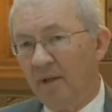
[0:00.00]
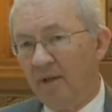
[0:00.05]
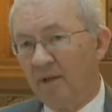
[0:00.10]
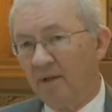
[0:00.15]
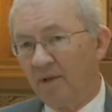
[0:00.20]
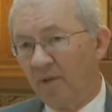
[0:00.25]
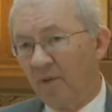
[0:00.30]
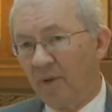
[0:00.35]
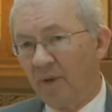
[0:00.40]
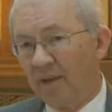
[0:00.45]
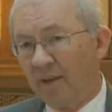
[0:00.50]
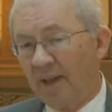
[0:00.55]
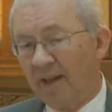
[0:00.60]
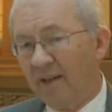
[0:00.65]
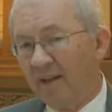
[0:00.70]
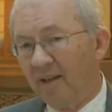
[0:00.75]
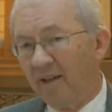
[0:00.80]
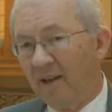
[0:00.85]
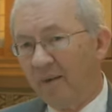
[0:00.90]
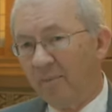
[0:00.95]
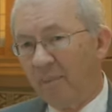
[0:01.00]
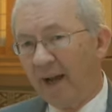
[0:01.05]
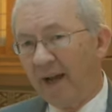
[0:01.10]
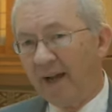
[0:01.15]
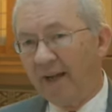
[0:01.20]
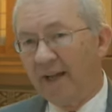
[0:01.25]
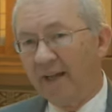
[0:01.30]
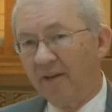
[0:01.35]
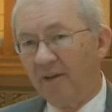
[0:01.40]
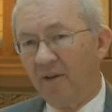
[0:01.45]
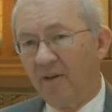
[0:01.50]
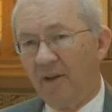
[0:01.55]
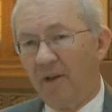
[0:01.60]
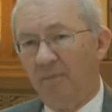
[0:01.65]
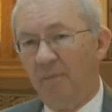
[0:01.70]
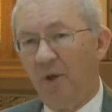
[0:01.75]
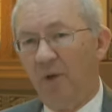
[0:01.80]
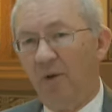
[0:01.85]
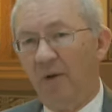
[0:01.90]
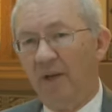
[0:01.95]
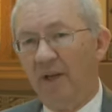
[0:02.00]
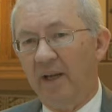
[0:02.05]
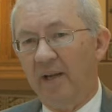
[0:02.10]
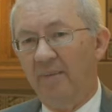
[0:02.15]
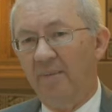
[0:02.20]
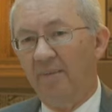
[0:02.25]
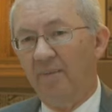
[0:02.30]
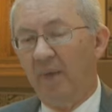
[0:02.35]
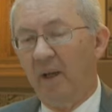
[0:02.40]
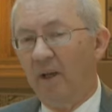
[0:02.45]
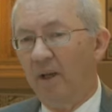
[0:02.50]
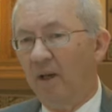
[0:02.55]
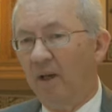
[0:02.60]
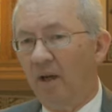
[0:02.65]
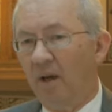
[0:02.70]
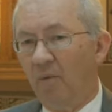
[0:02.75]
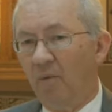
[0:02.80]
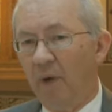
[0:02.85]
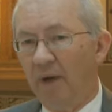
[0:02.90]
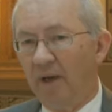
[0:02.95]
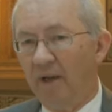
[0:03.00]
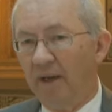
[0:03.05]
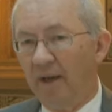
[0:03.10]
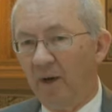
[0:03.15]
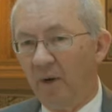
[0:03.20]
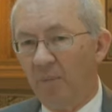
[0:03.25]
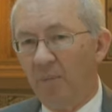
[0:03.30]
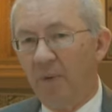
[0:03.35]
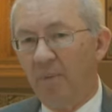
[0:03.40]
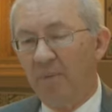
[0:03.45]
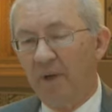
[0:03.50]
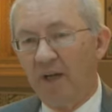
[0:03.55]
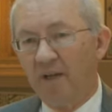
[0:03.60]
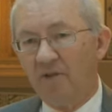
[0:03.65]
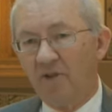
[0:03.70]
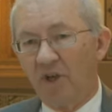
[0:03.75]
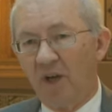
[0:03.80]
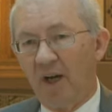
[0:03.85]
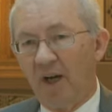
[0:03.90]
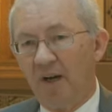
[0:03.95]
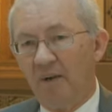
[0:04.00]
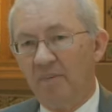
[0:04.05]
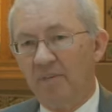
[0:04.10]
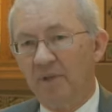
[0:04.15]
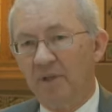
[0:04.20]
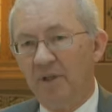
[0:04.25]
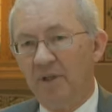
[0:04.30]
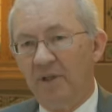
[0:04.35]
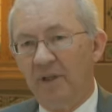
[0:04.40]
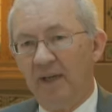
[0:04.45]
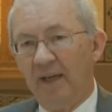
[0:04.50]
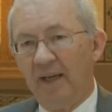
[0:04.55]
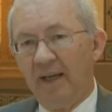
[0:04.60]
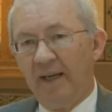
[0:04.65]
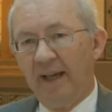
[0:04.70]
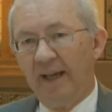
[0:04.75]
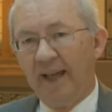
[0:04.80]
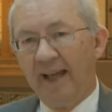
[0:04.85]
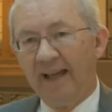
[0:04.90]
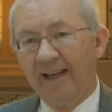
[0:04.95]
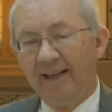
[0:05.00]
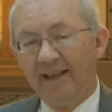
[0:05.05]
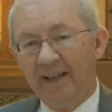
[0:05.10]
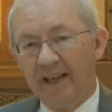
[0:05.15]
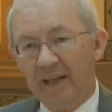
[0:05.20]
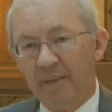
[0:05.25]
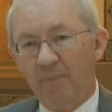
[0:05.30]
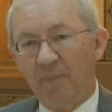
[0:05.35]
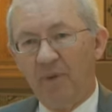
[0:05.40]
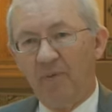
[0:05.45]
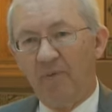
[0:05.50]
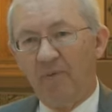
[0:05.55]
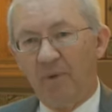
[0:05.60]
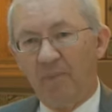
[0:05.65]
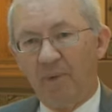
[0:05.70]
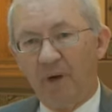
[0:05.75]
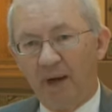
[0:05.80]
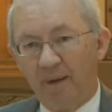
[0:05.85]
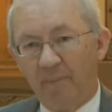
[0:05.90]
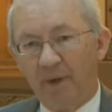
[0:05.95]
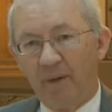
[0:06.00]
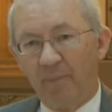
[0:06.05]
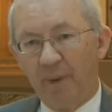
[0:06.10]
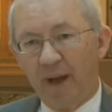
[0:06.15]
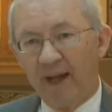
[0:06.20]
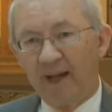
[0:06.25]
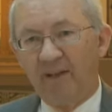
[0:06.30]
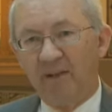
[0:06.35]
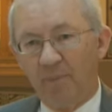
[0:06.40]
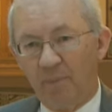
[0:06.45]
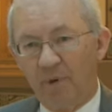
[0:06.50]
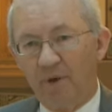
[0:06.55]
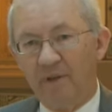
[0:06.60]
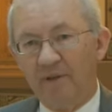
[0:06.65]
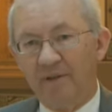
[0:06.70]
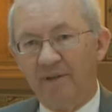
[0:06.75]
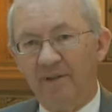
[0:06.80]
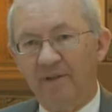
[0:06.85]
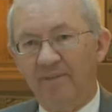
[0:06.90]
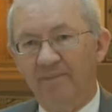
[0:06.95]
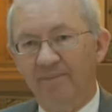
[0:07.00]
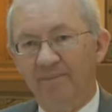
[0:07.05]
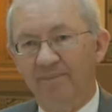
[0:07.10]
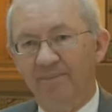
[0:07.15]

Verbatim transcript: so that they can come back into the community. We can help them get jobs and keep them from coming back to prison.